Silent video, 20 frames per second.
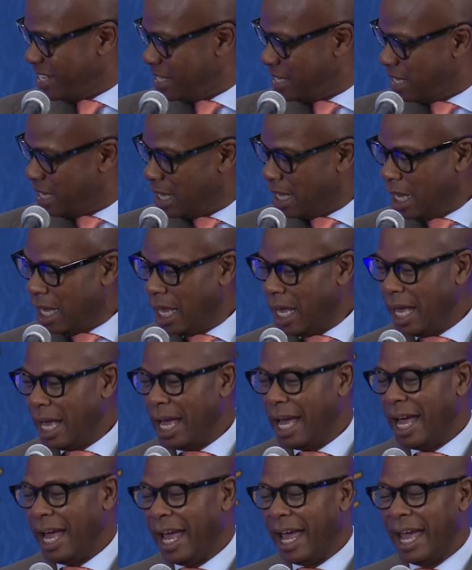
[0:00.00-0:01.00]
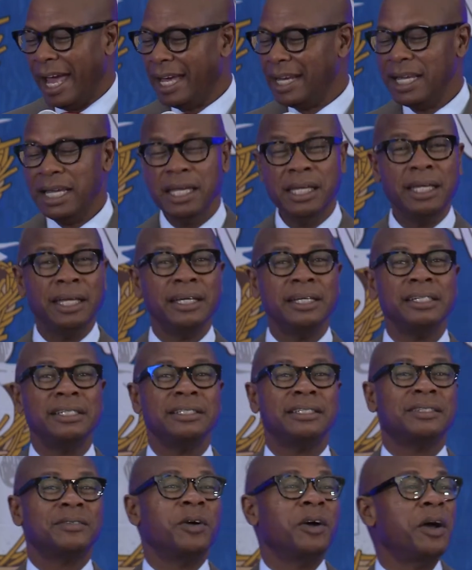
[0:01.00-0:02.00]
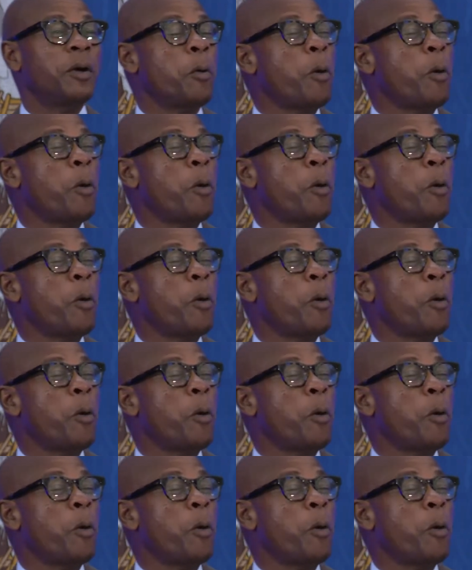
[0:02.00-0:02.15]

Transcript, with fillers: and he is